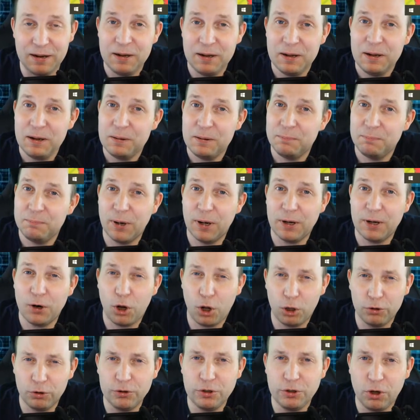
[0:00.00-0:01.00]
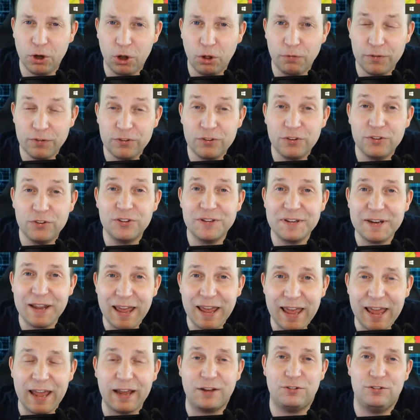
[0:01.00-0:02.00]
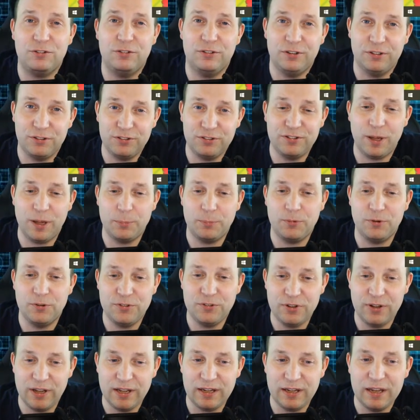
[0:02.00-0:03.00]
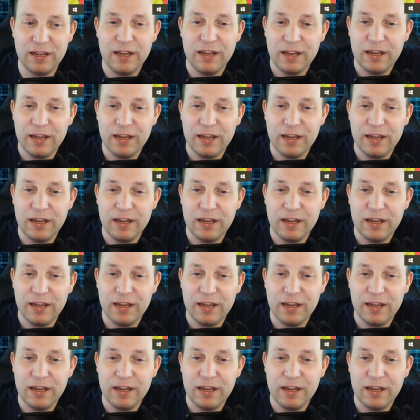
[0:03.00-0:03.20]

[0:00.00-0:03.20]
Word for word: but all in all this is an excellent step to take